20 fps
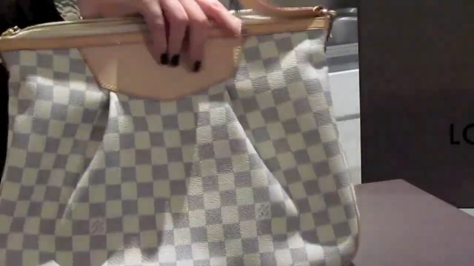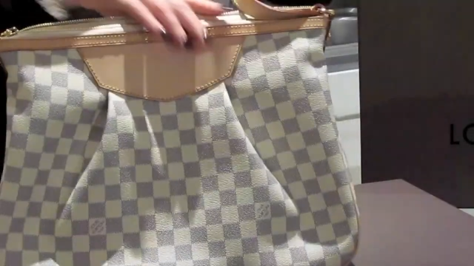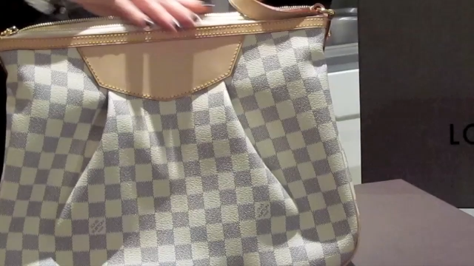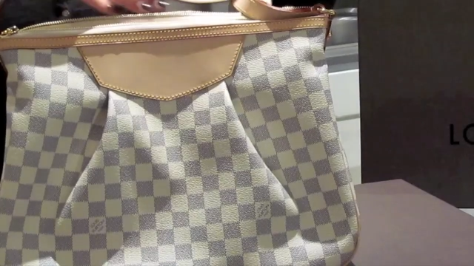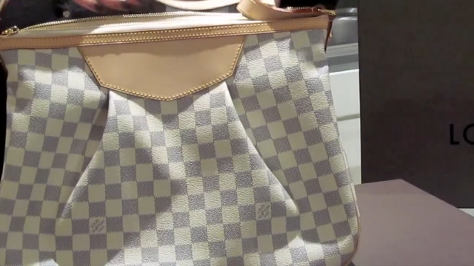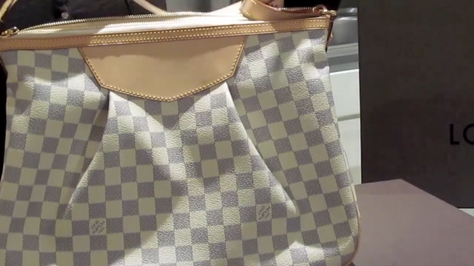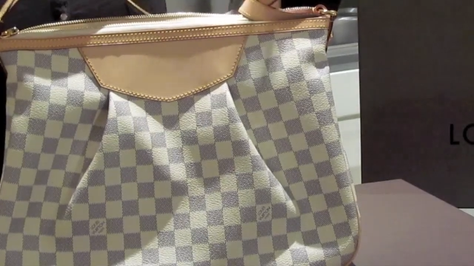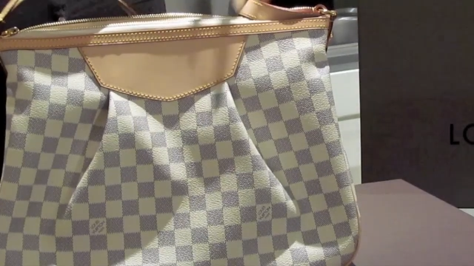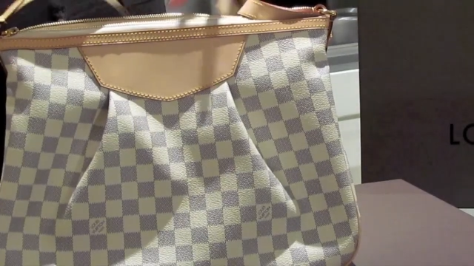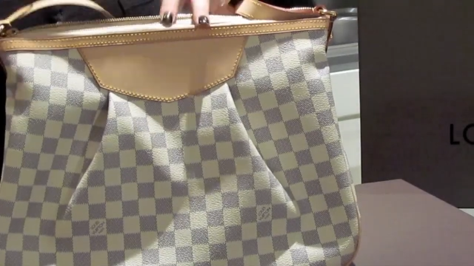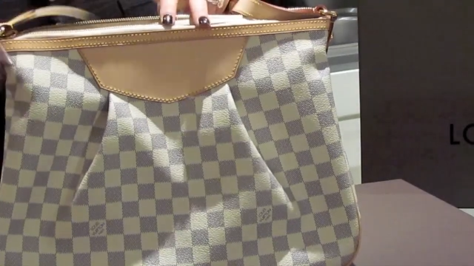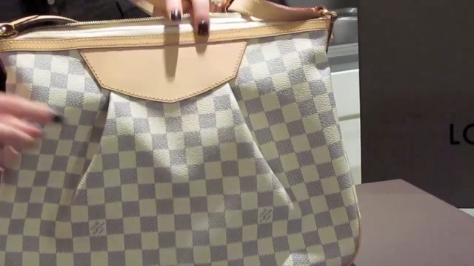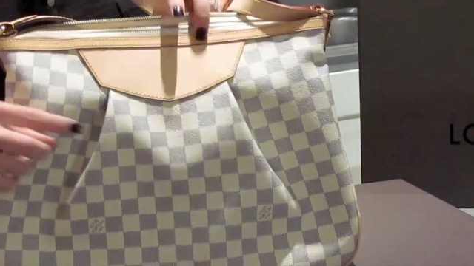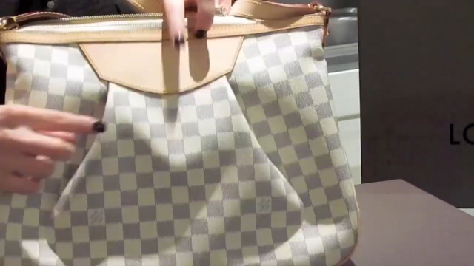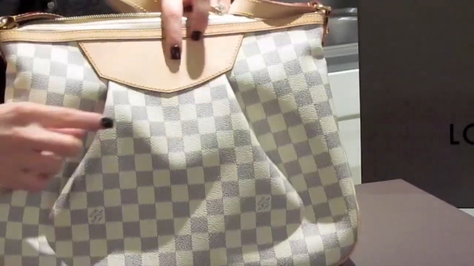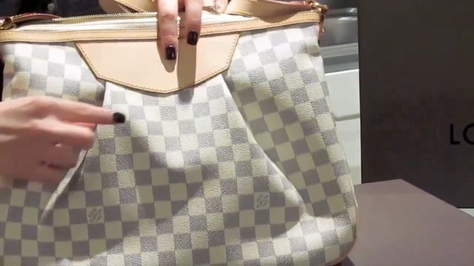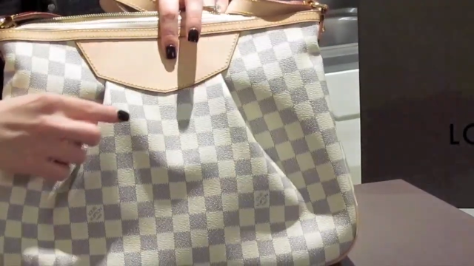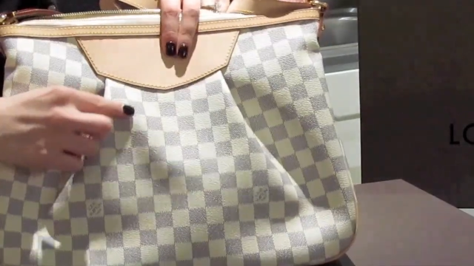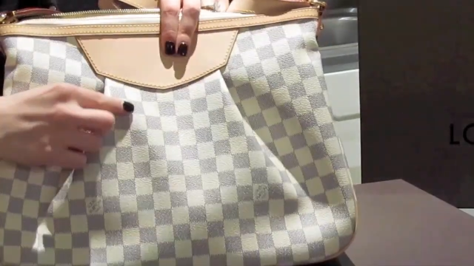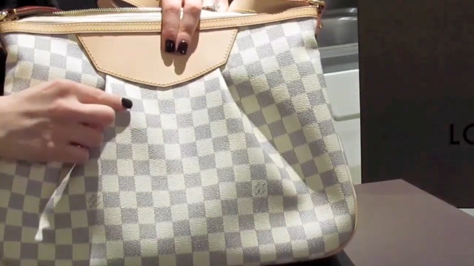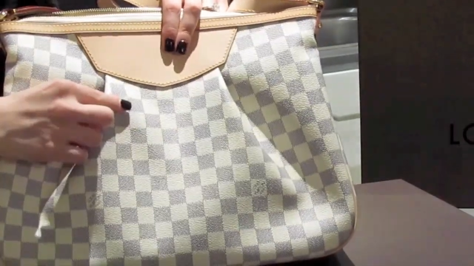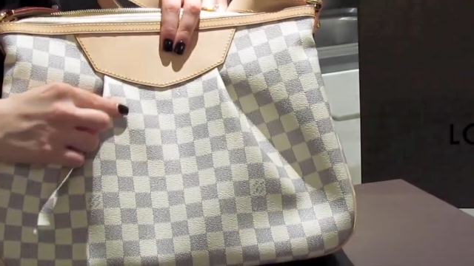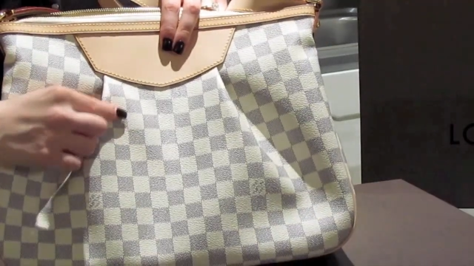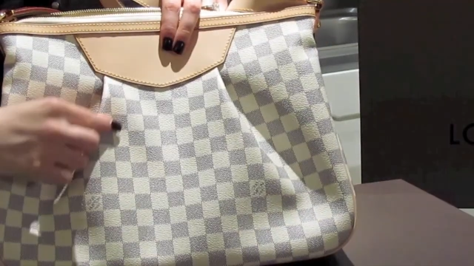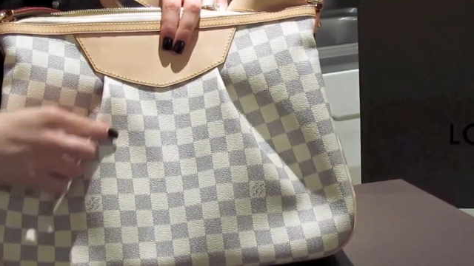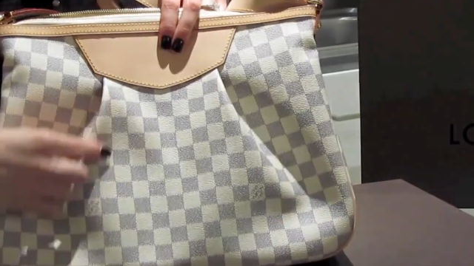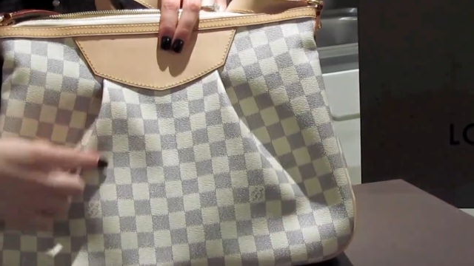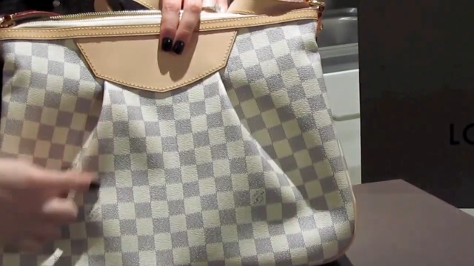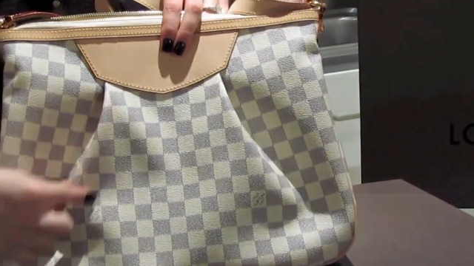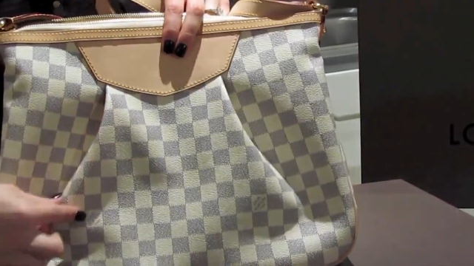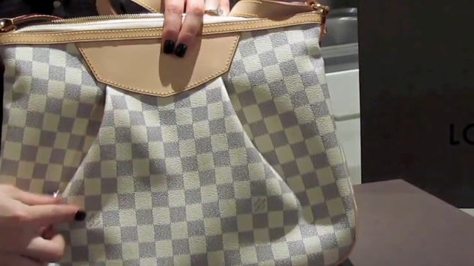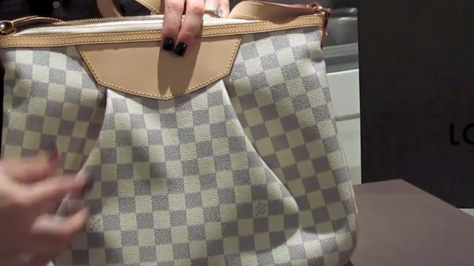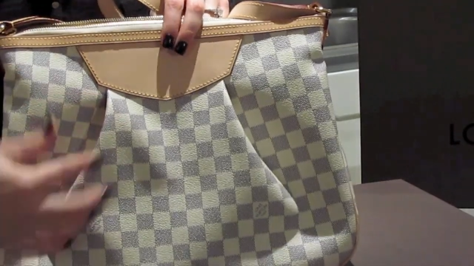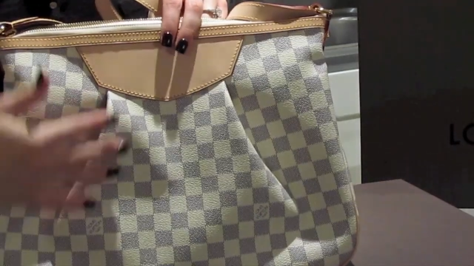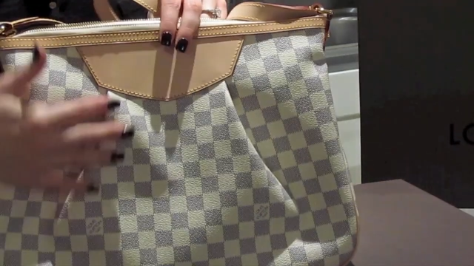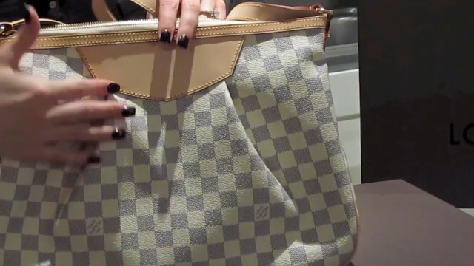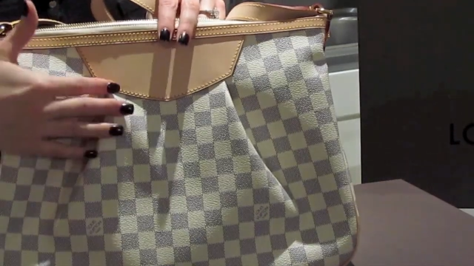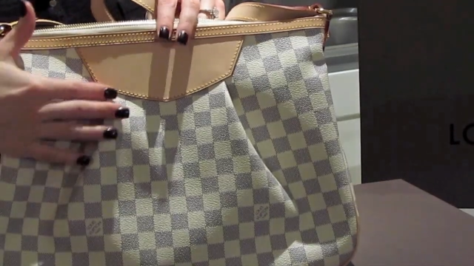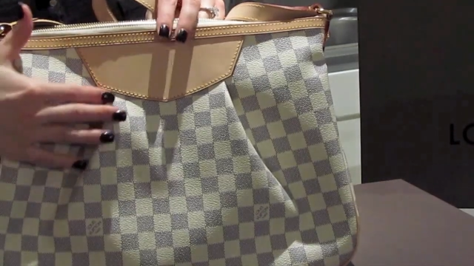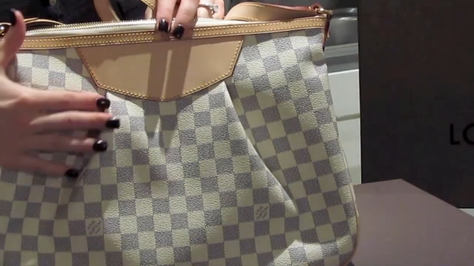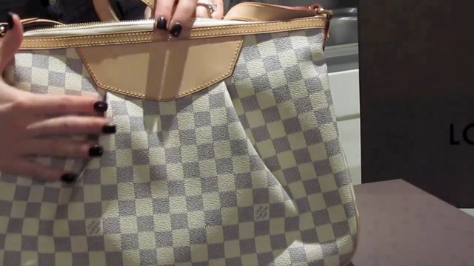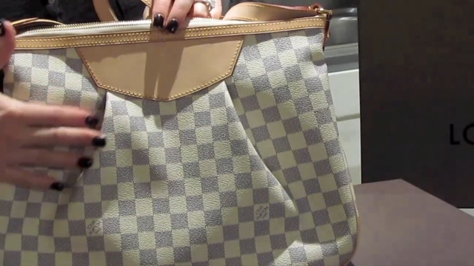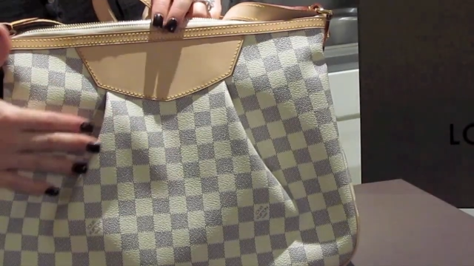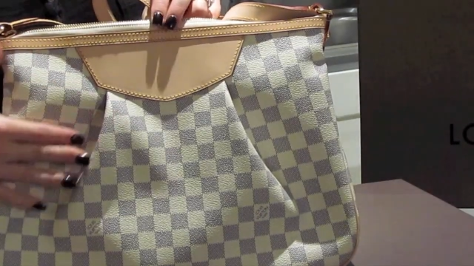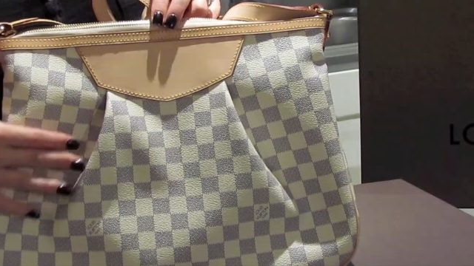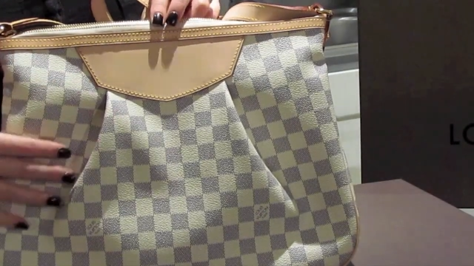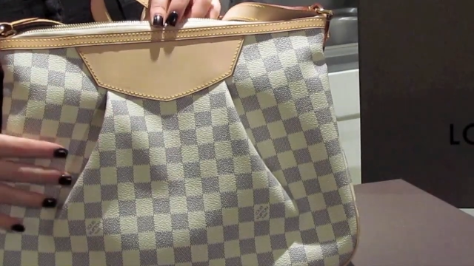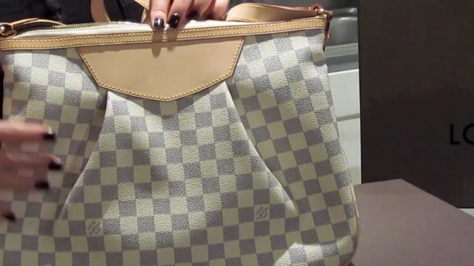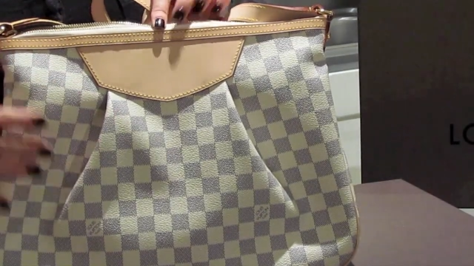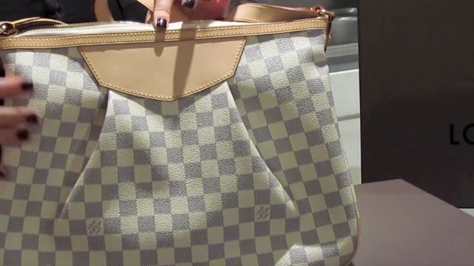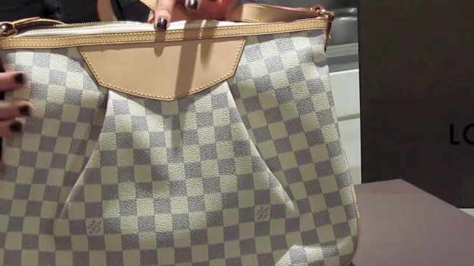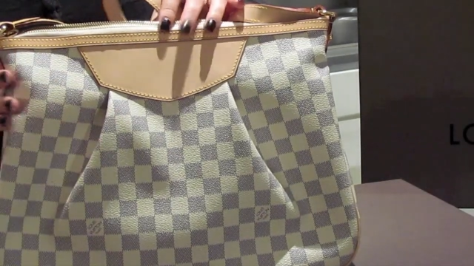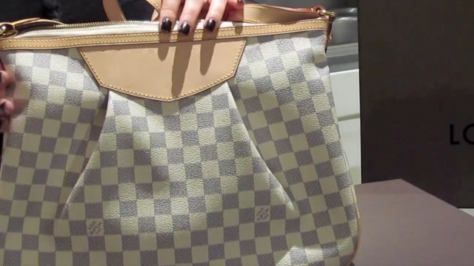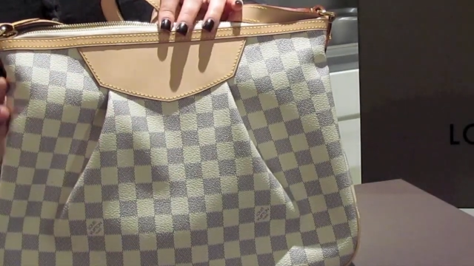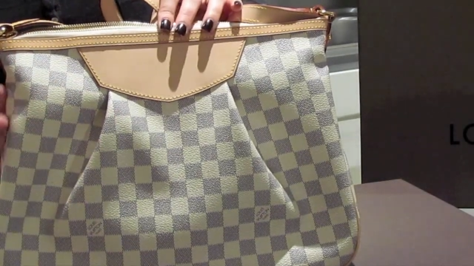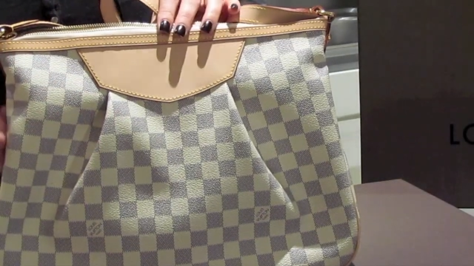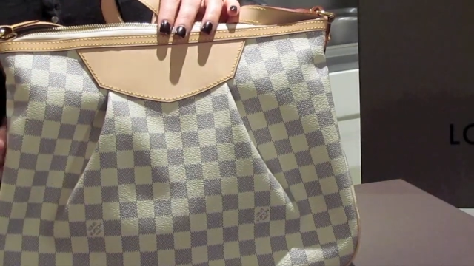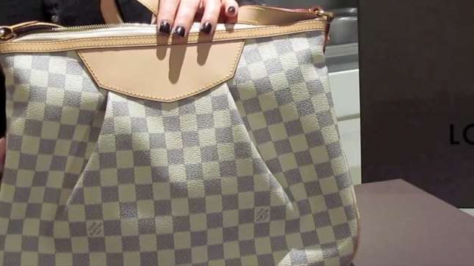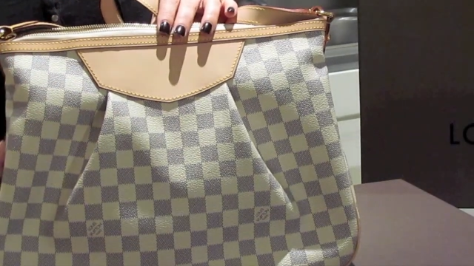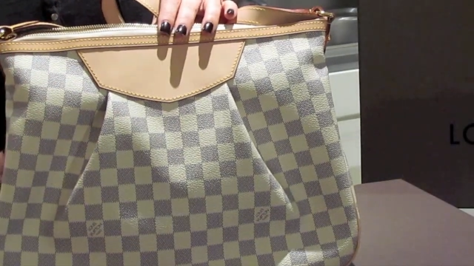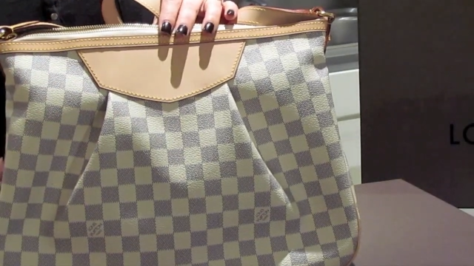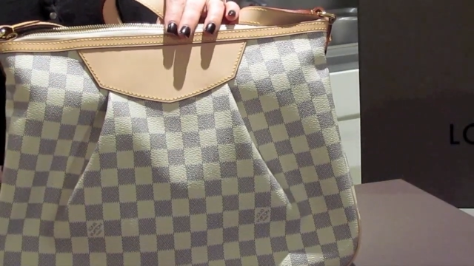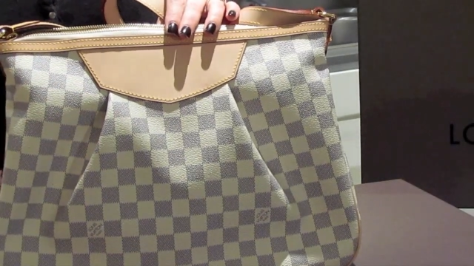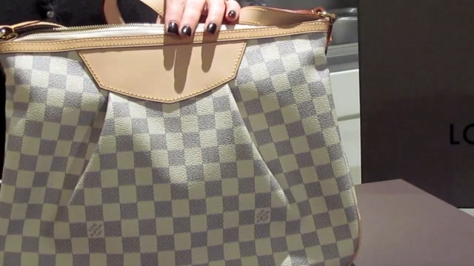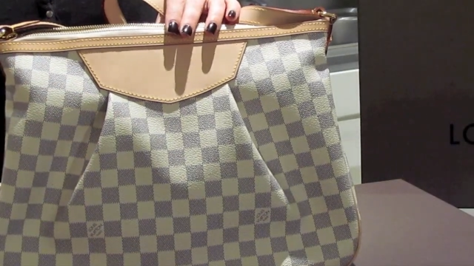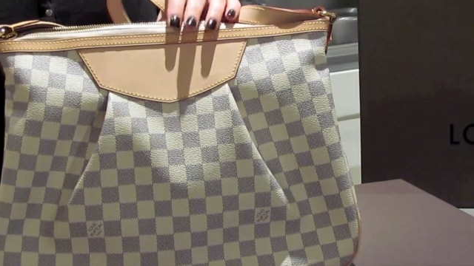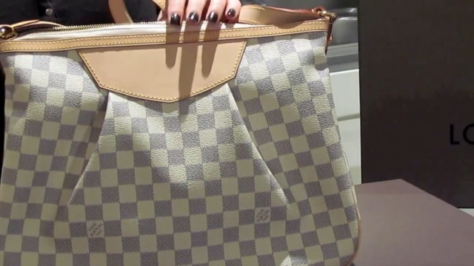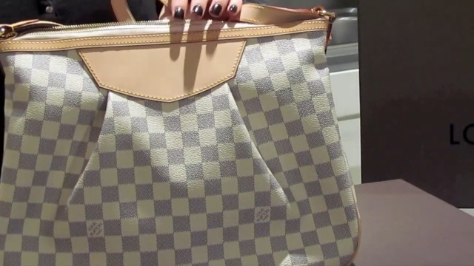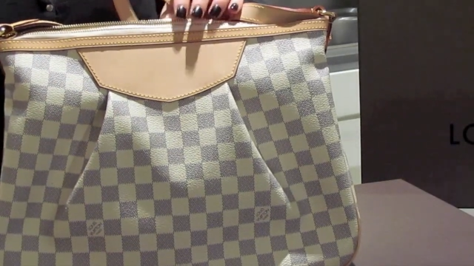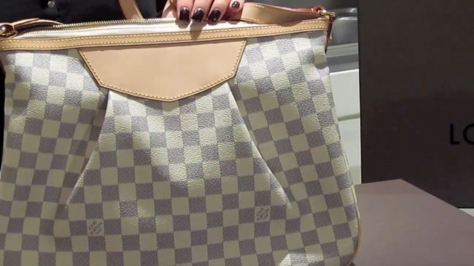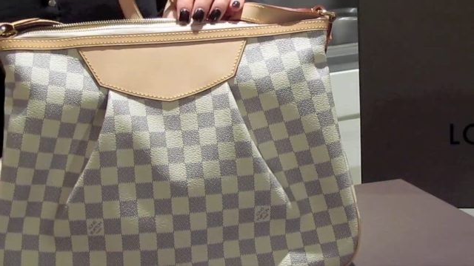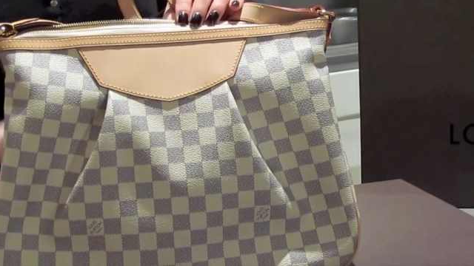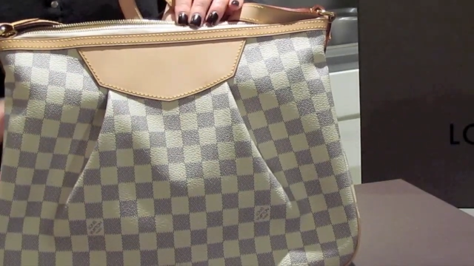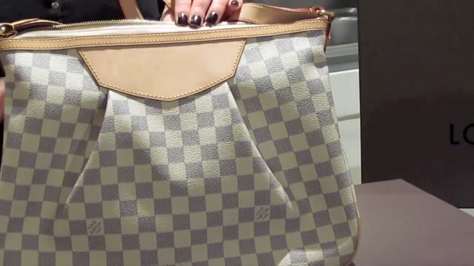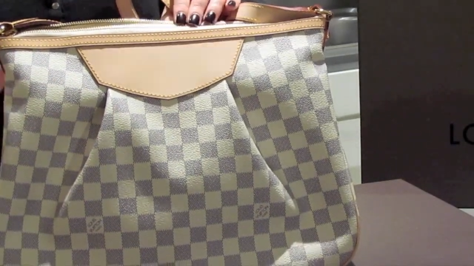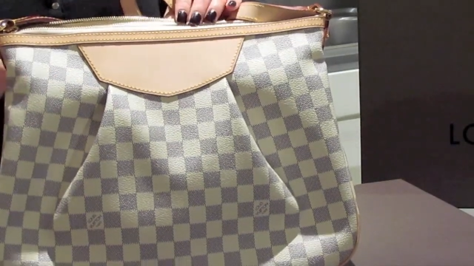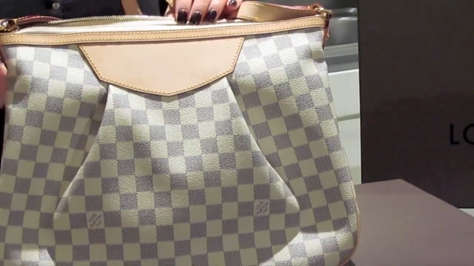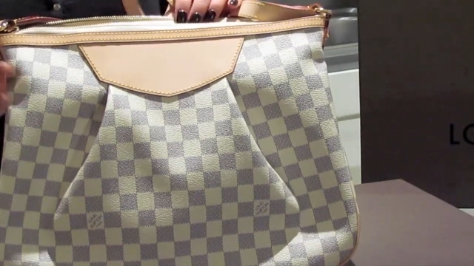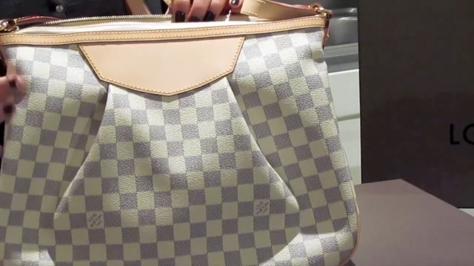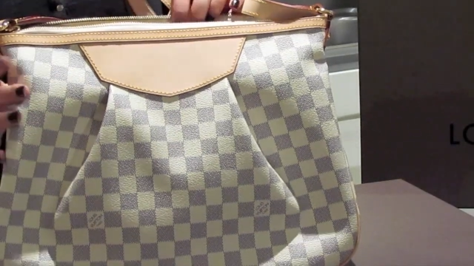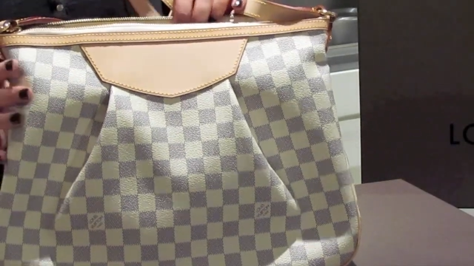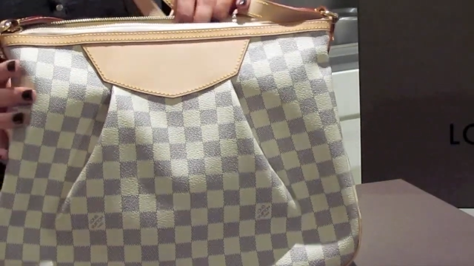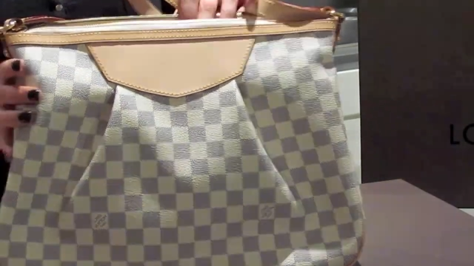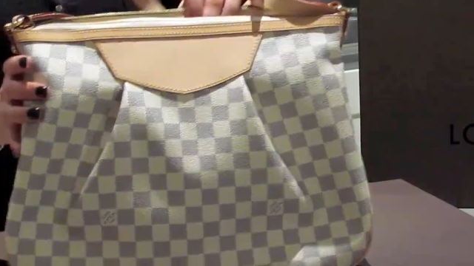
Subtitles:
(no speaker visible)